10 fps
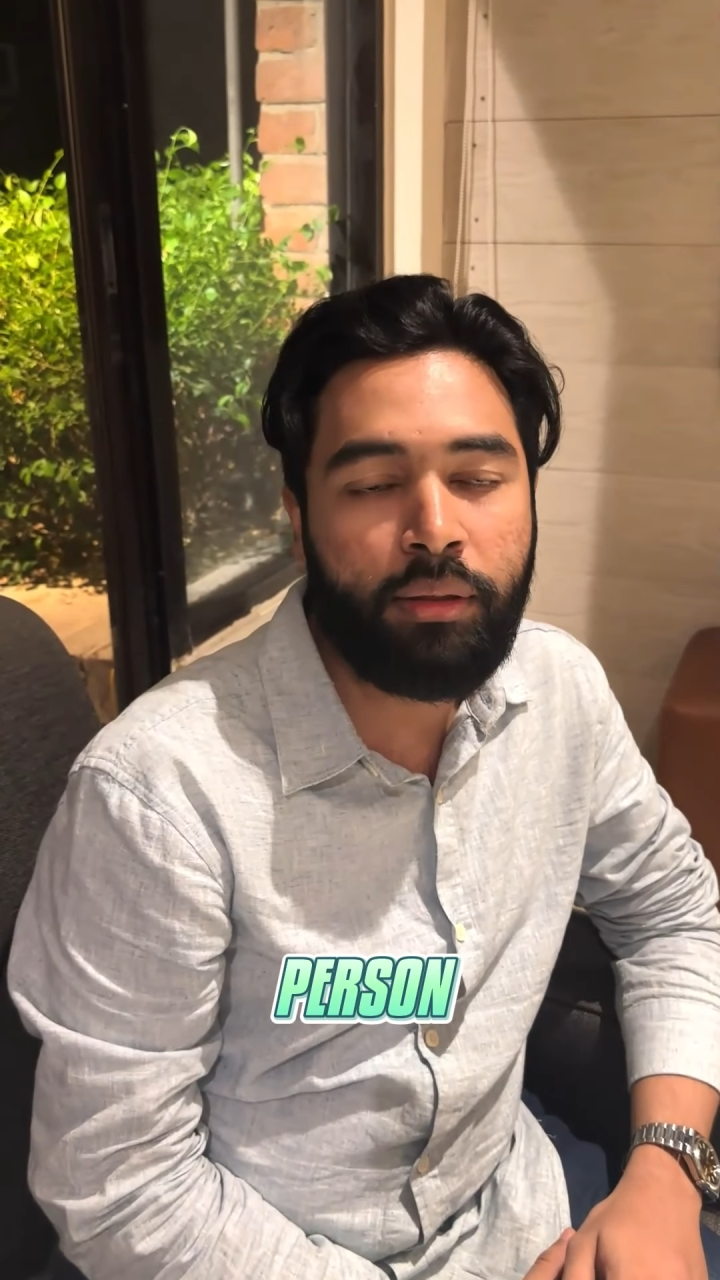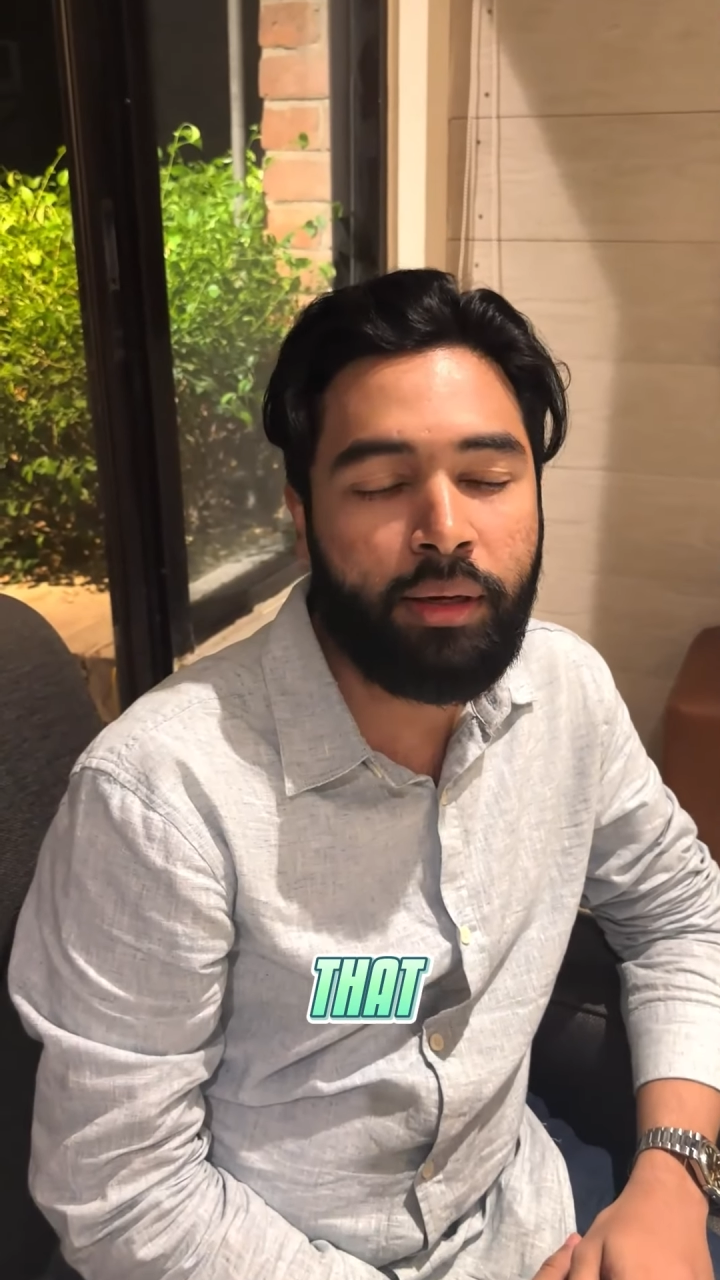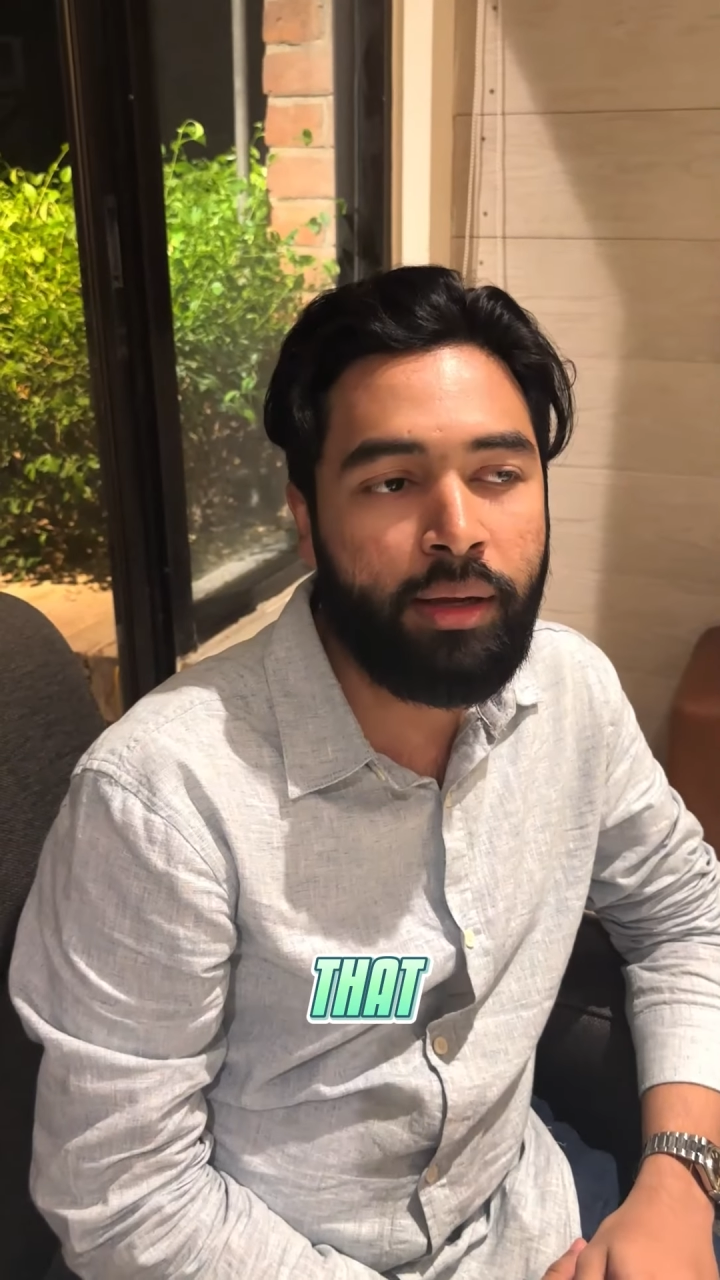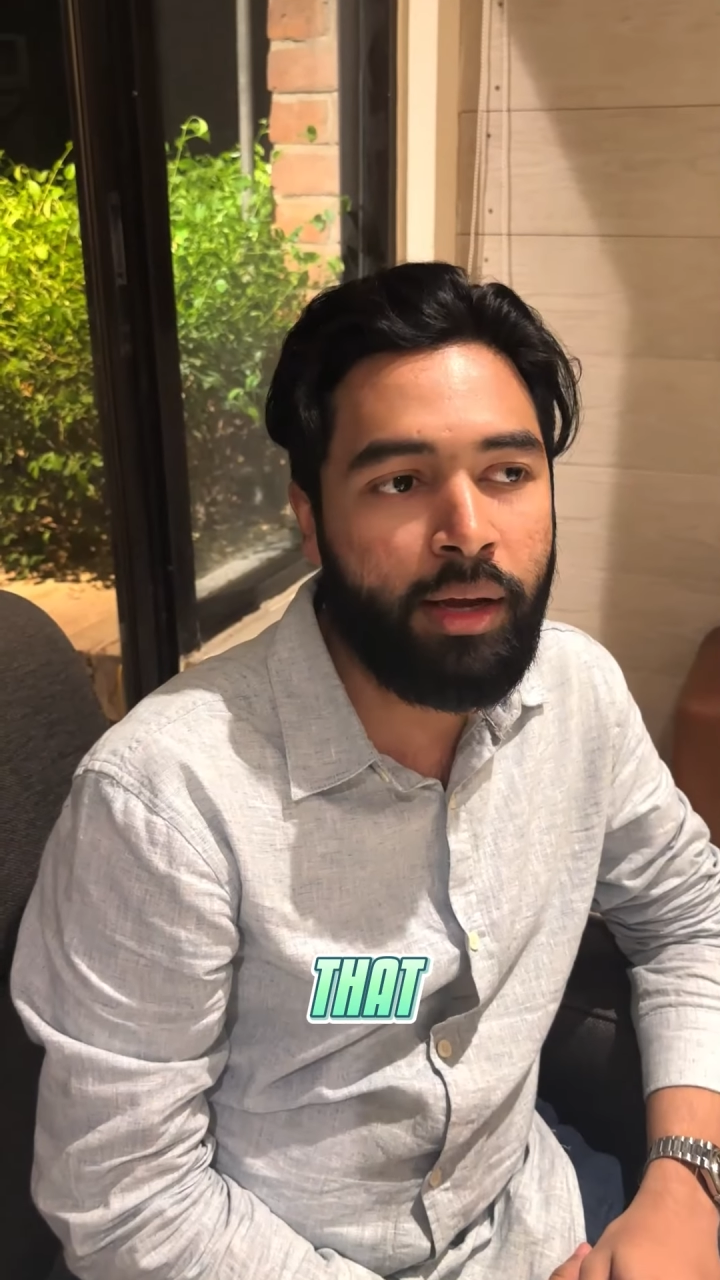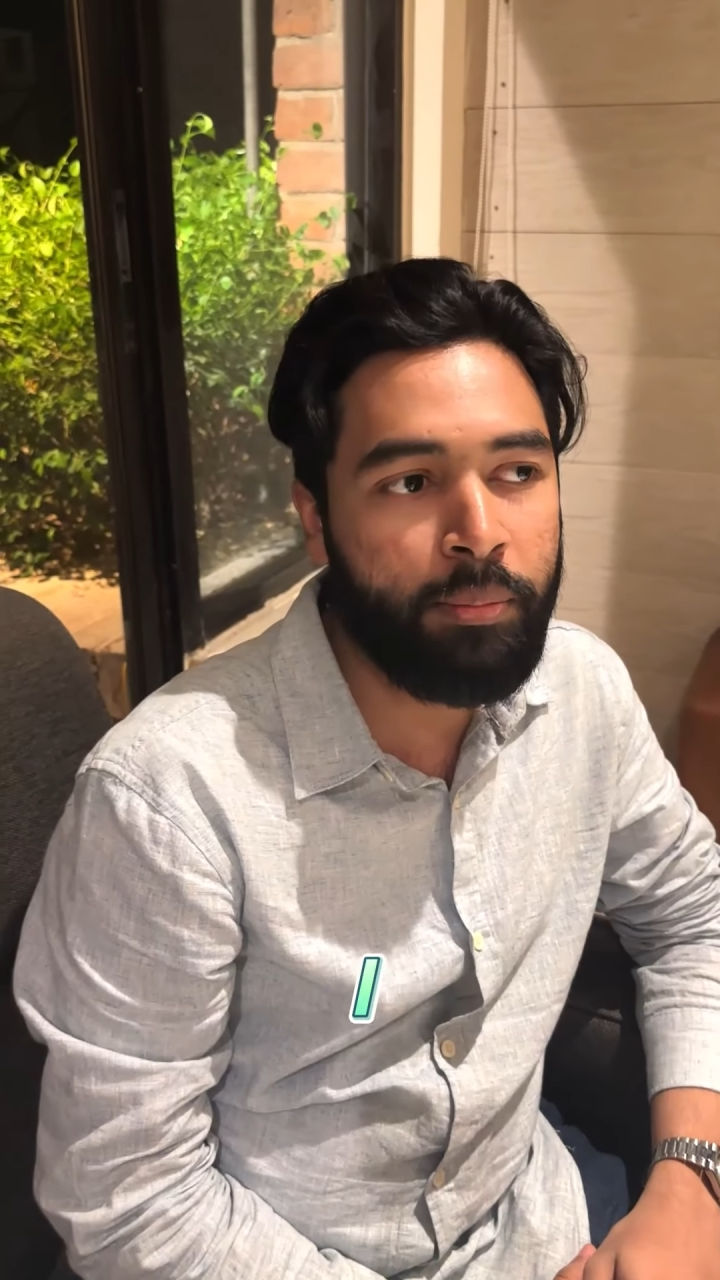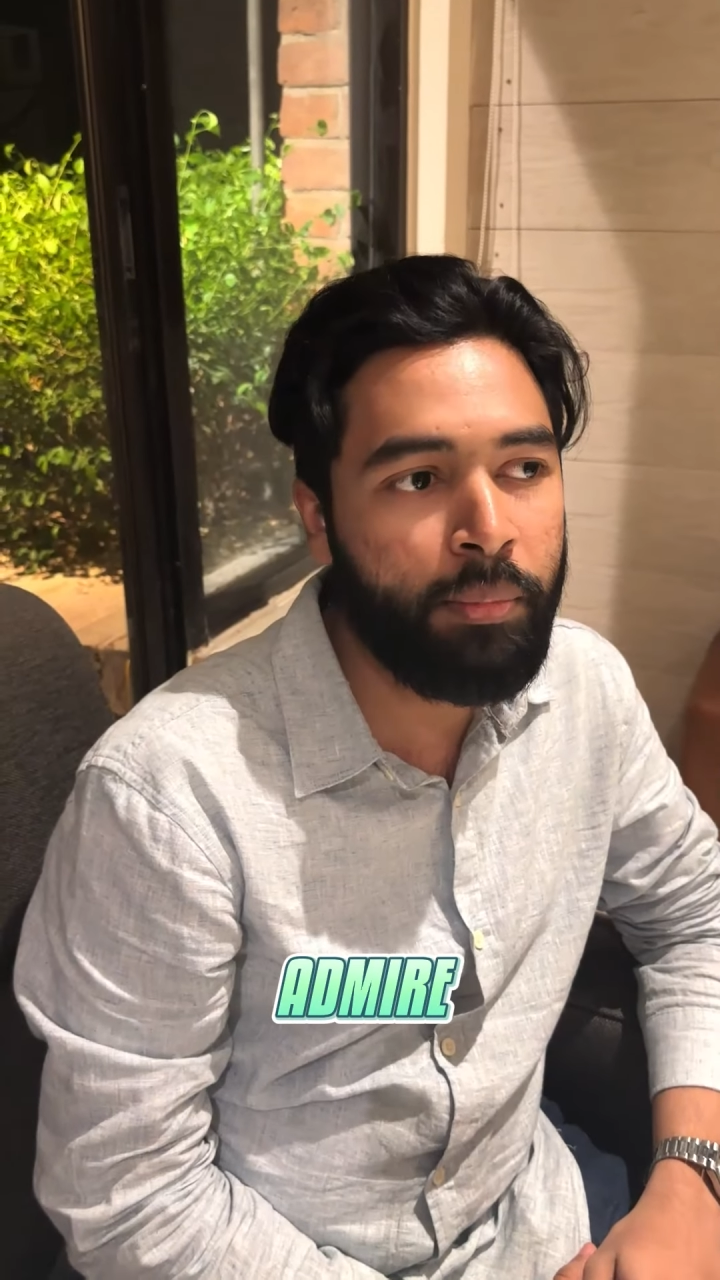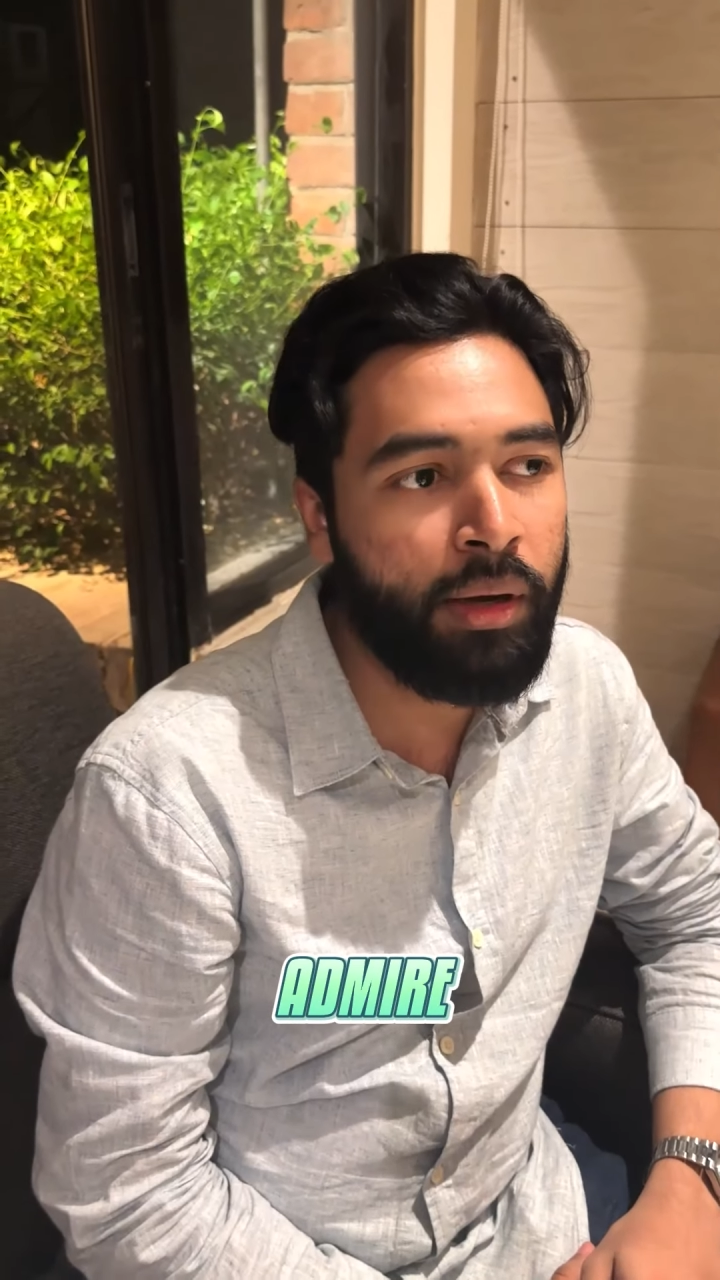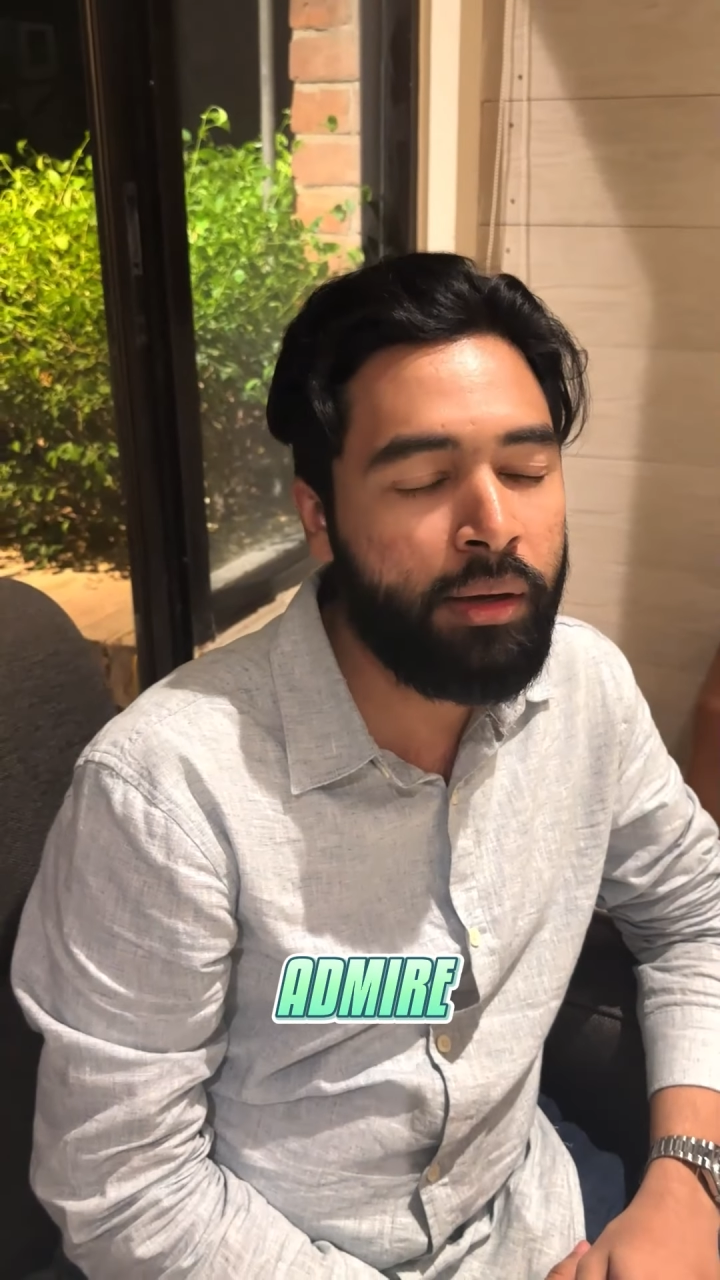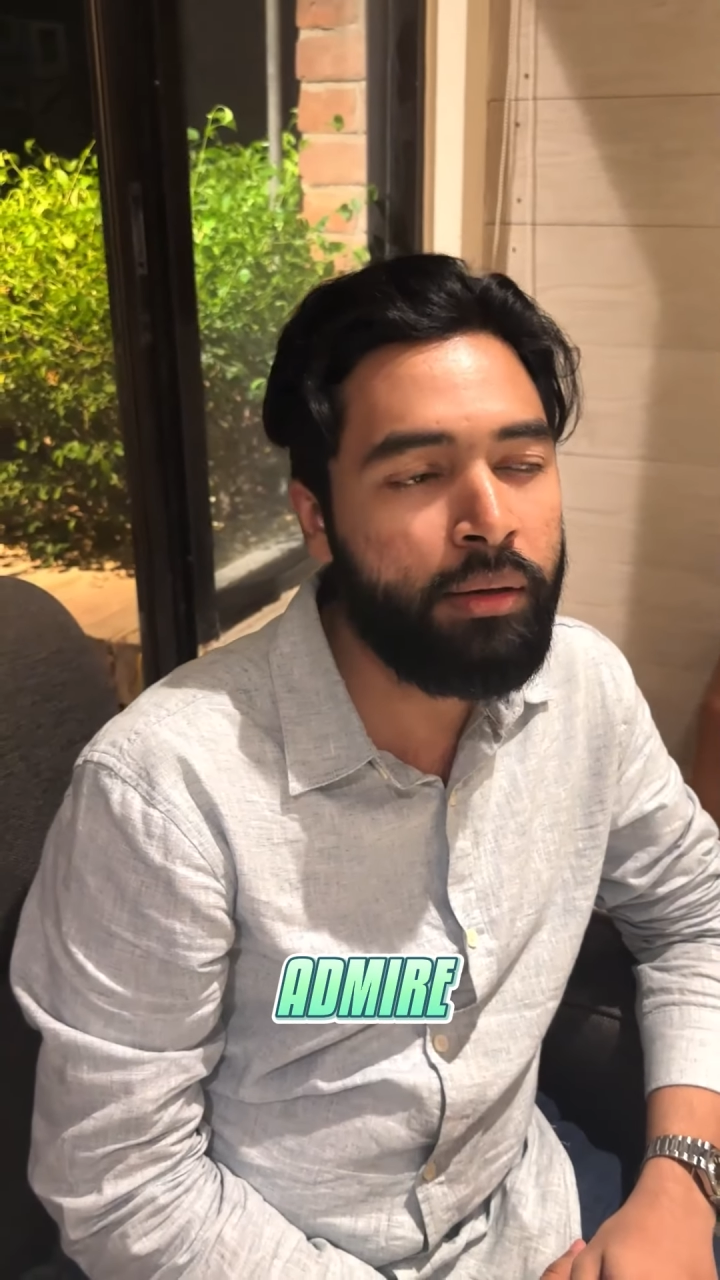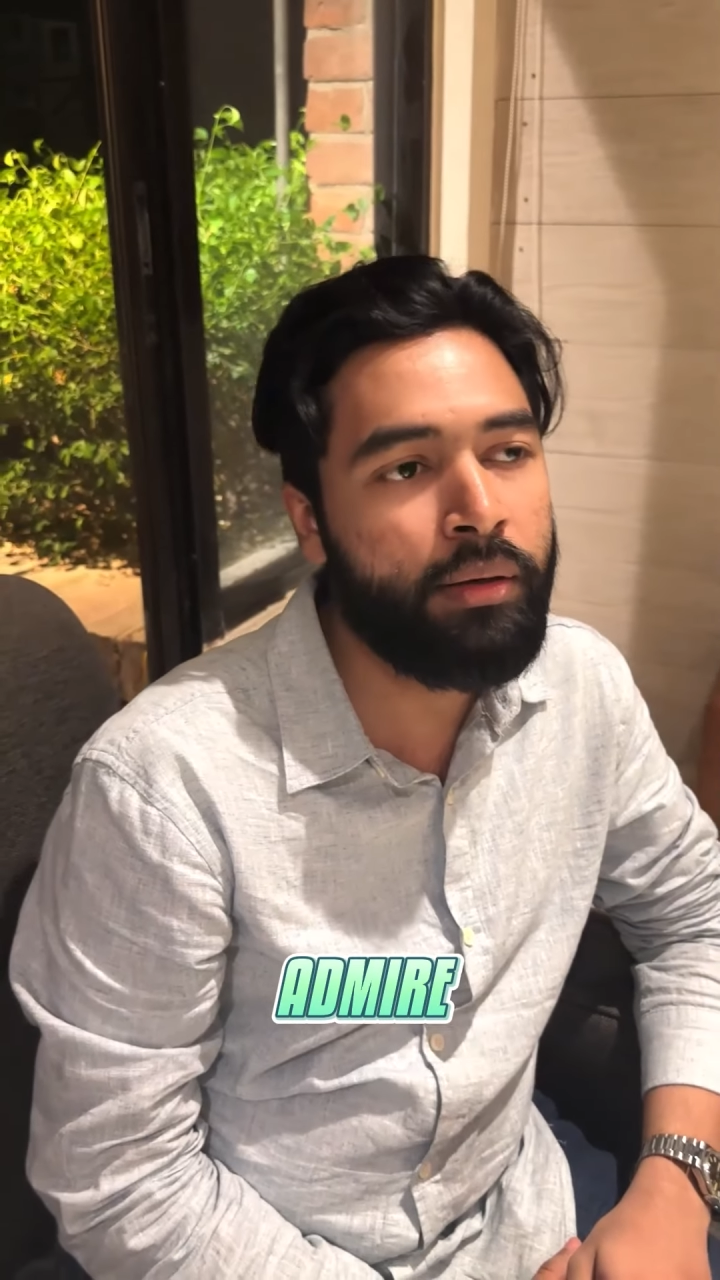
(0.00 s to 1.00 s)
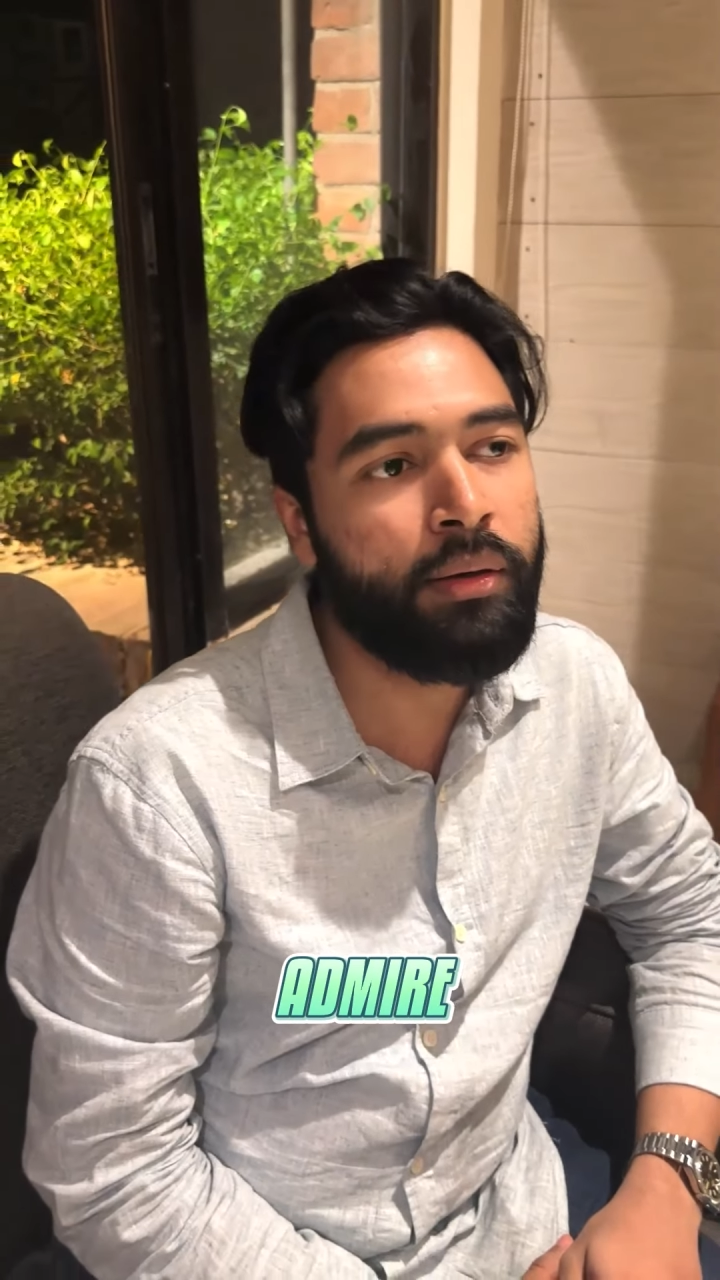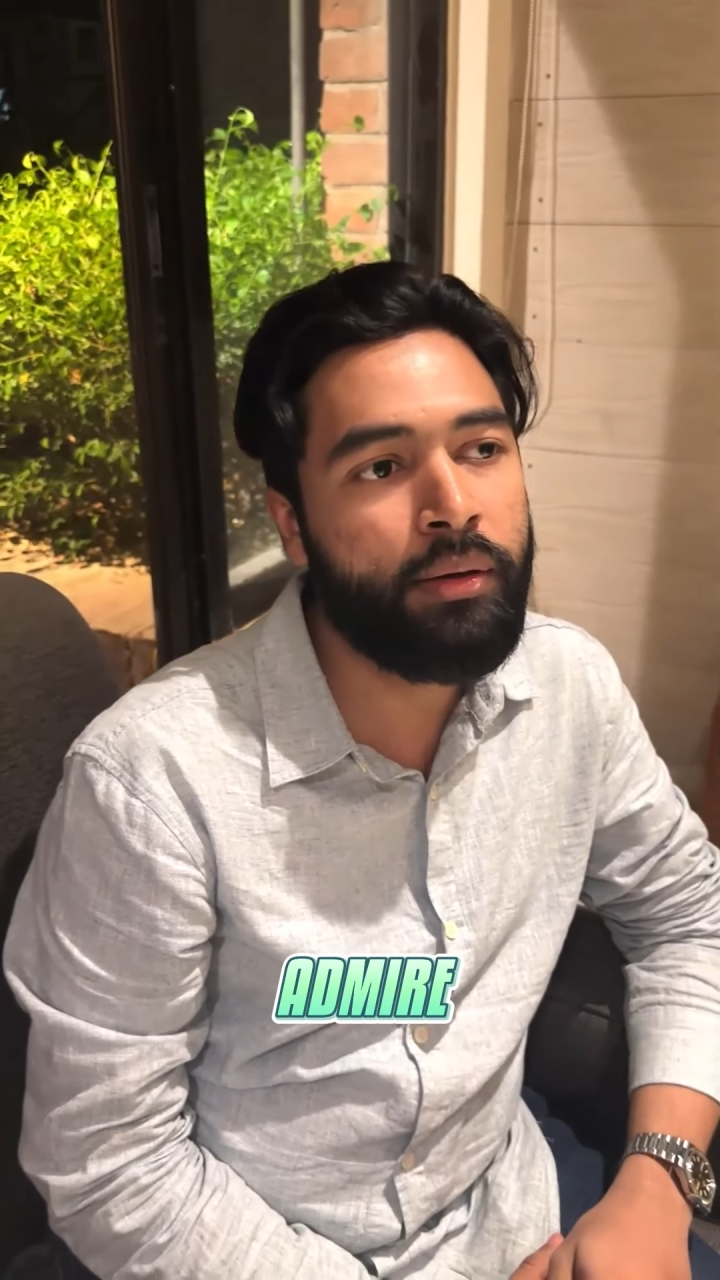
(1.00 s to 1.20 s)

that I admire,